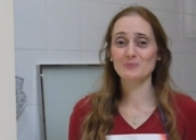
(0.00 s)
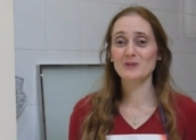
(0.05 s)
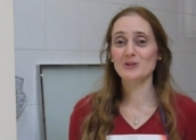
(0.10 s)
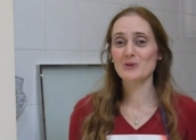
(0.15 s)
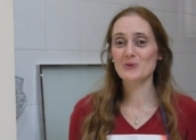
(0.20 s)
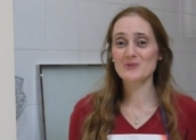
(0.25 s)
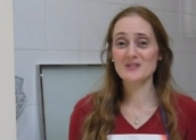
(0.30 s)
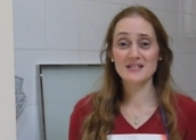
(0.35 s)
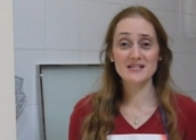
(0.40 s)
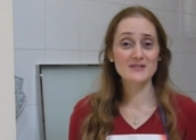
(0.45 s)

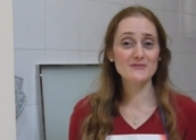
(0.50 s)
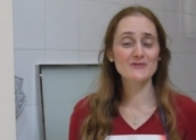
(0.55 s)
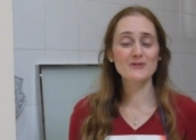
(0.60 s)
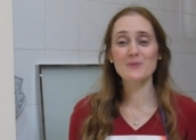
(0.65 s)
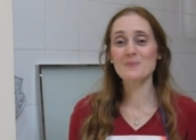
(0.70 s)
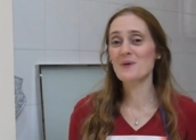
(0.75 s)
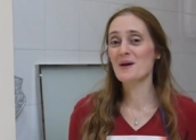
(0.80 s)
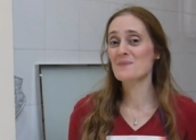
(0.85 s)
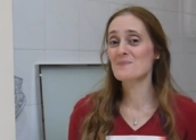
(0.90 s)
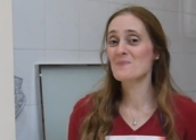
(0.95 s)
because it's
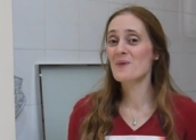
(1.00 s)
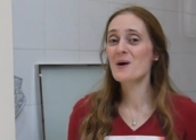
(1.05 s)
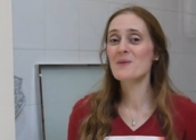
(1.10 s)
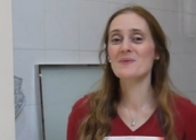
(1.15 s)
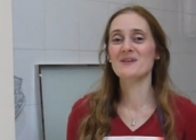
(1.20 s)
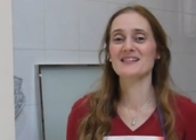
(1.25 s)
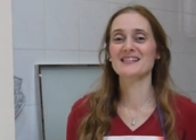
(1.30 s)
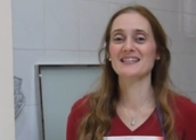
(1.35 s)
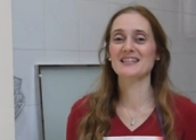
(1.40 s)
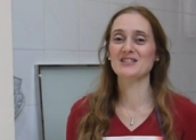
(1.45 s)
from my
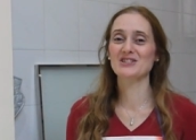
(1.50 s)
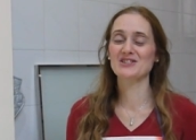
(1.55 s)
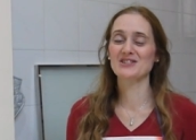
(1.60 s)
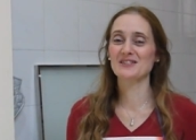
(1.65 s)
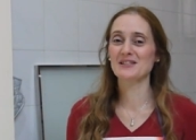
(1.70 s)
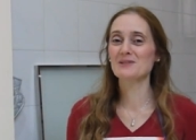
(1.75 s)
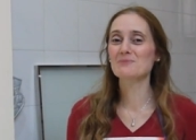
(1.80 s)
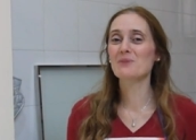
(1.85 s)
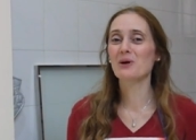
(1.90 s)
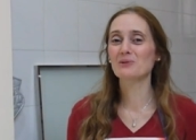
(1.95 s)
mama's
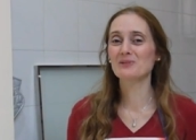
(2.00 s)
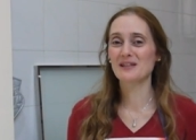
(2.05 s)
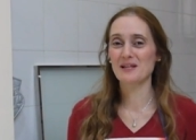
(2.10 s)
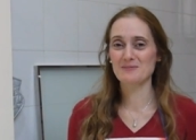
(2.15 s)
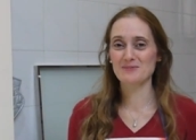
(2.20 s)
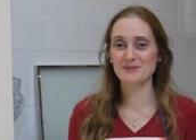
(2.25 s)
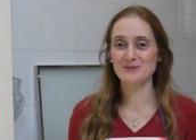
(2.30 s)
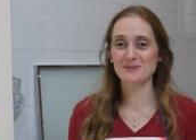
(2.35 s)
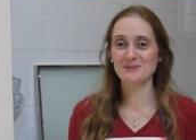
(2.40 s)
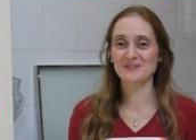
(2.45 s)
kitchen in Mount
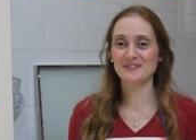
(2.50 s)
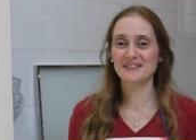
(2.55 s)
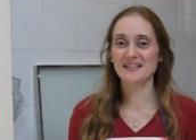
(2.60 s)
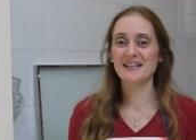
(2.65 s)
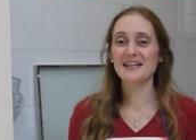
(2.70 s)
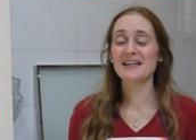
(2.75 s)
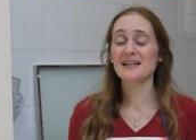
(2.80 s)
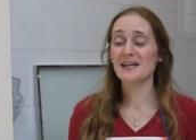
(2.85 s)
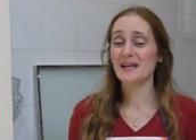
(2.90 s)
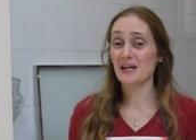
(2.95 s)
Lebanon
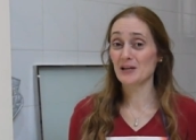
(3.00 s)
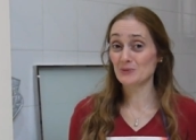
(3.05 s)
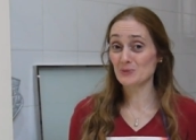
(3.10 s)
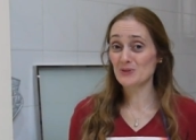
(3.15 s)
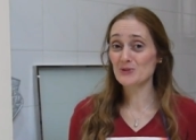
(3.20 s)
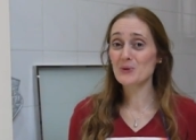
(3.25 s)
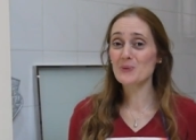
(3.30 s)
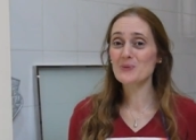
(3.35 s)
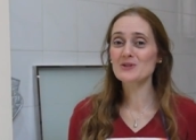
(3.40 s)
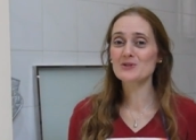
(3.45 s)
and
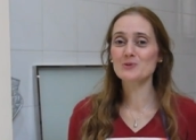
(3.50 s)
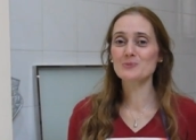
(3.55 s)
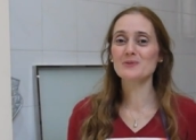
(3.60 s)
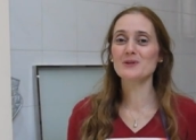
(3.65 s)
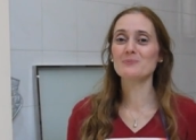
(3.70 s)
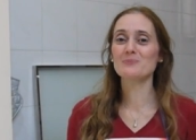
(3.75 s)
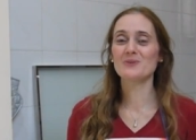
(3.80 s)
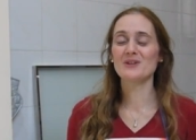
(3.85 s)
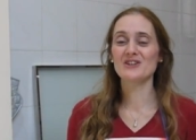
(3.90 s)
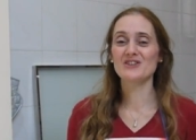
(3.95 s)
we're going to
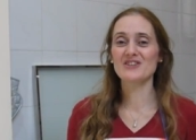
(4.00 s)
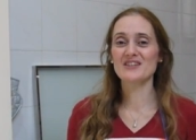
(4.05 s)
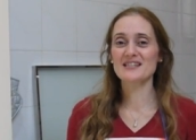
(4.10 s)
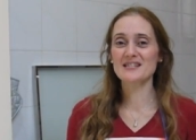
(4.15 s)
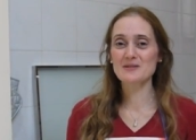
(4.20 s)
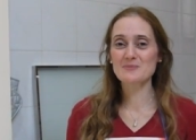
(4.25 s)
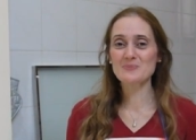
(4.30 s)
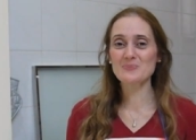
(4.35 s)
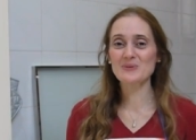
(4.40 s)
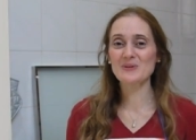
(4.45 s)
prepare a
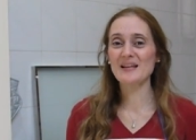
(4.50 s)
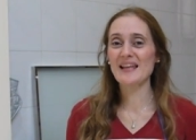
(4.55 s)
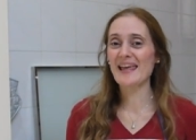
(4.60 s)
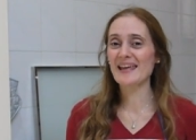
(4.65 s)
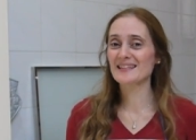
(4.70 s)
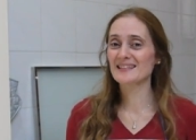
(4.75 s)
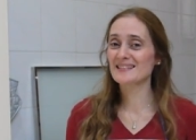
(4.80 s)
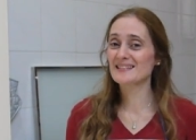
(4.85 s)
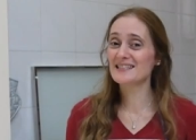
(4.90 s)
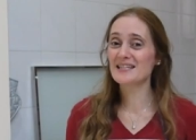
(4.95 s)
simple
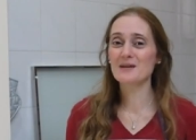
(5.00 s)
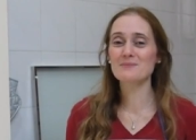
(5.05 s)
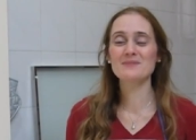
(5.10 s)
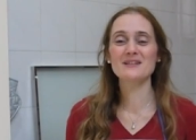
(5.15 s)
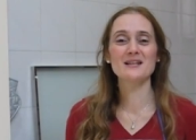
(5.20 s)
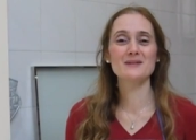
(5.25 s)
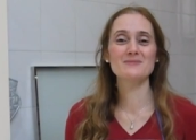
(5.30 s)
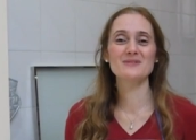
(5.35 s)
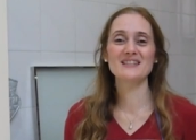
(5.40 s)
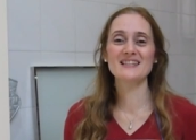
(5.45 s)
and young
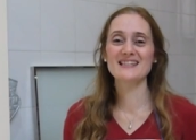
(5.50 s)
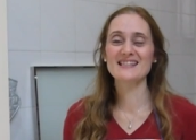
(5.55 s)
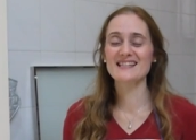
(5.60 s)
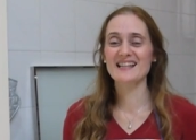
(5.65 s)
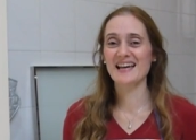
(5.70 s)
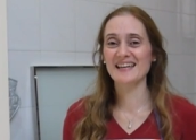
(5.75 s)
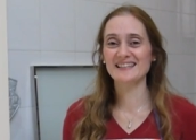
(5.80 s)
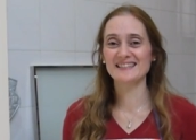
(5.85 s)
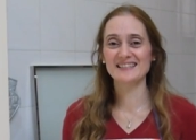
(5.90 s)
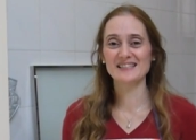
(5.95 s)
Lebanese
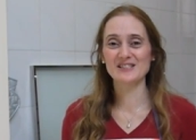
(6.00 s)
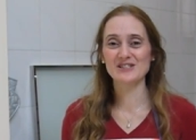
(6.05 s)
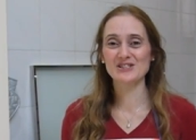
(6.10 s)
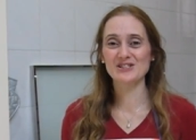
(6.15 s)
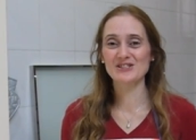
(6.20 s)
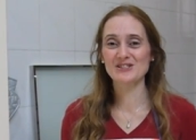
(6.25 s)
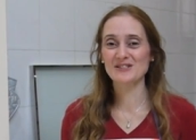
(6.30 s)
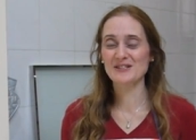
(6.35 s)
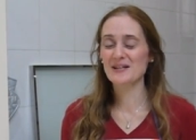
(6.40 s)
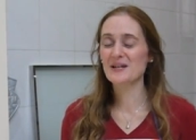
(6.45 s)
side
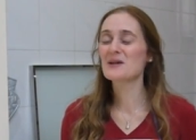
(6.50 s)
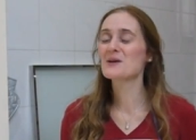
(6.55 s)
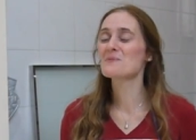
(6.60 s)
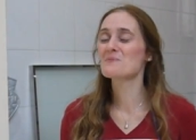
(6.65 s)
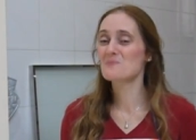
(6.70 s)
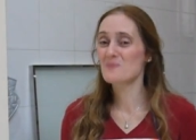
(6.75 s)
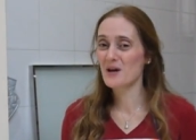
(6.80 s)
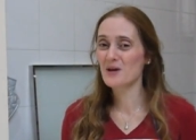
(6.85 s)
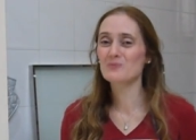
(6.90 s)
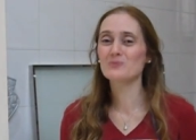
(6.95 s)
dish,
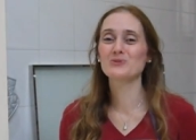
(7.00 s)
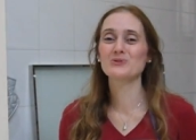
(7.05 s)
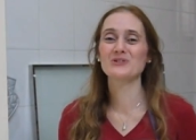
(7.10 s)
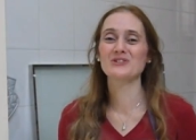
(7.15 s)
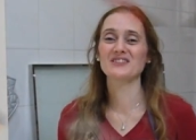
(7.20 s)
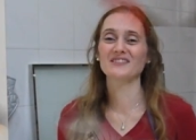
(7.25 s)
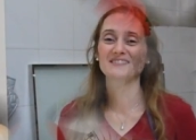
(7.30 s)
Maghmour.